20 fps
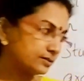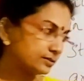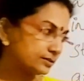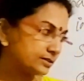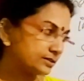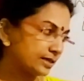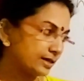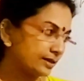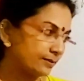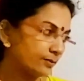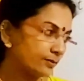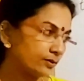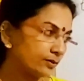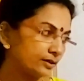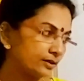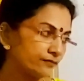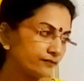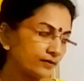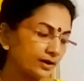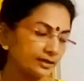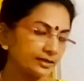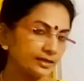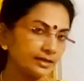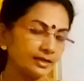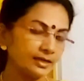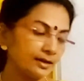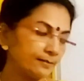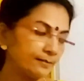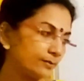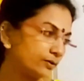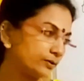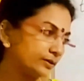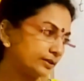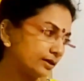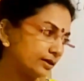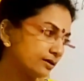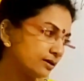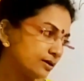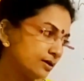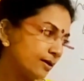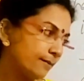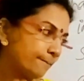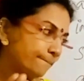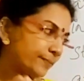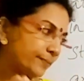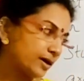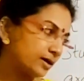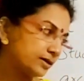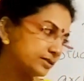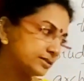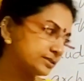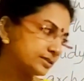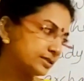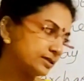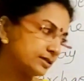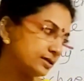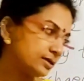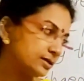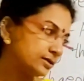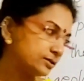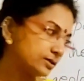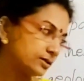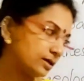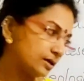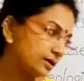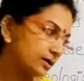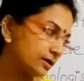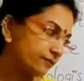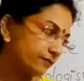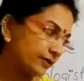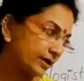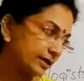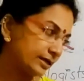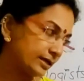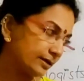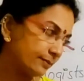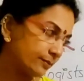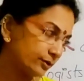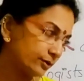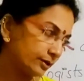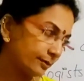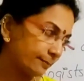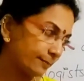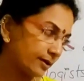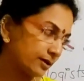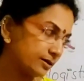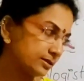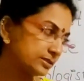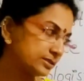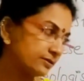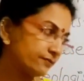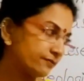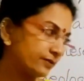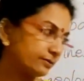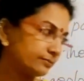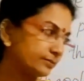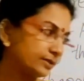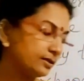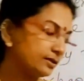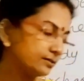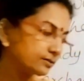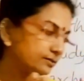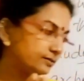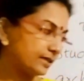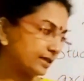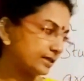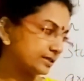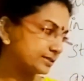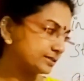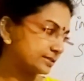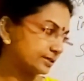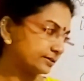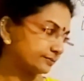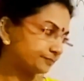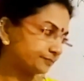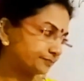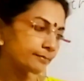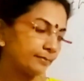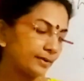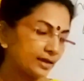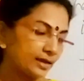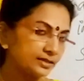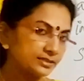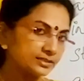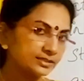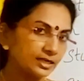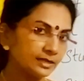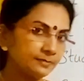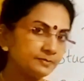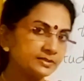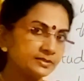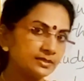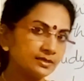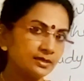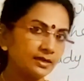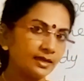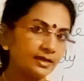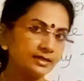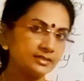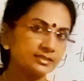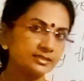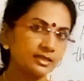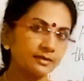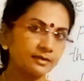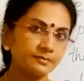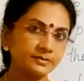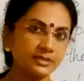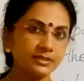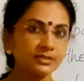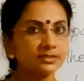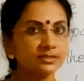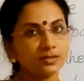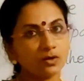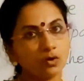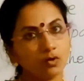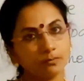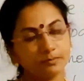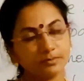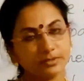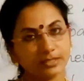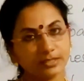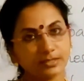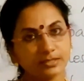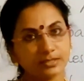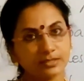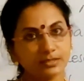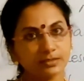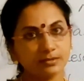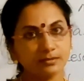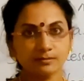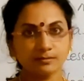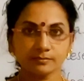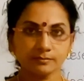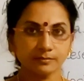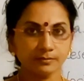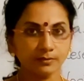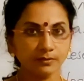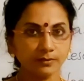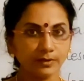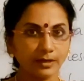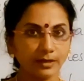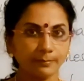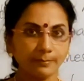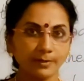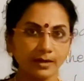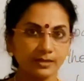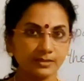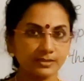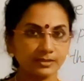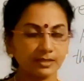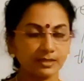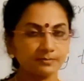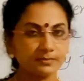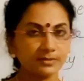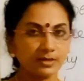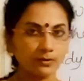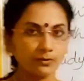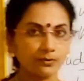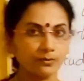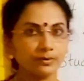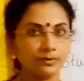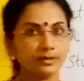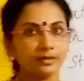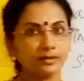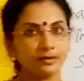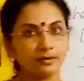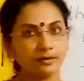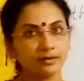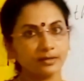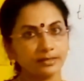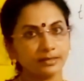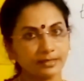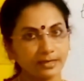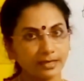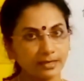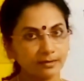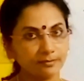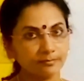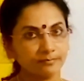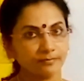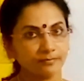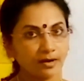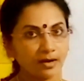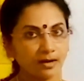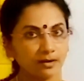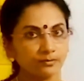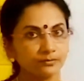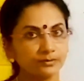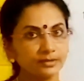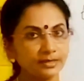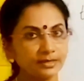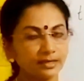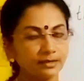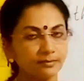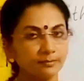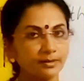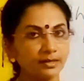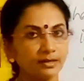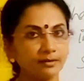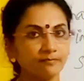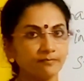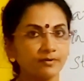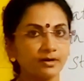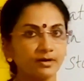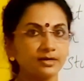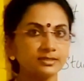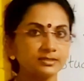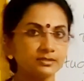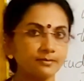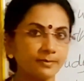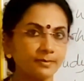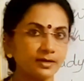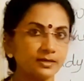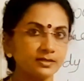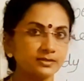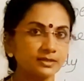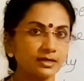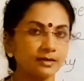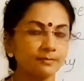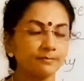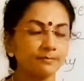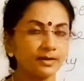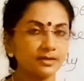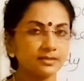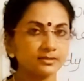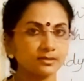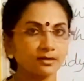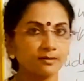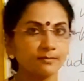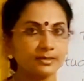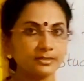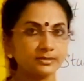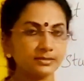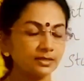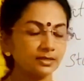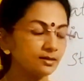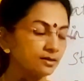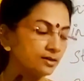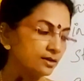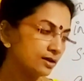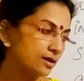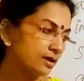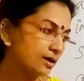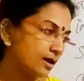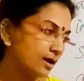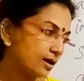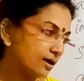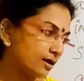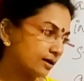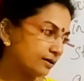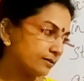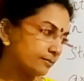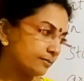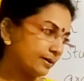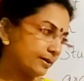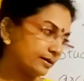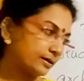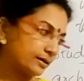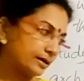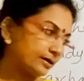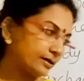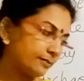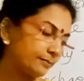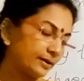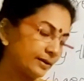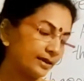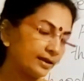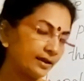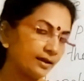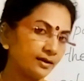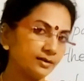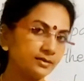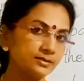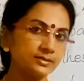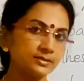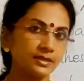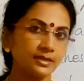said about the finding about the past, finding about the past from the things, manuscripts, inscriptions, objects. Okay, manuscripts, how it came, how the name came, what is the manuscript. Manuscript means written by hands.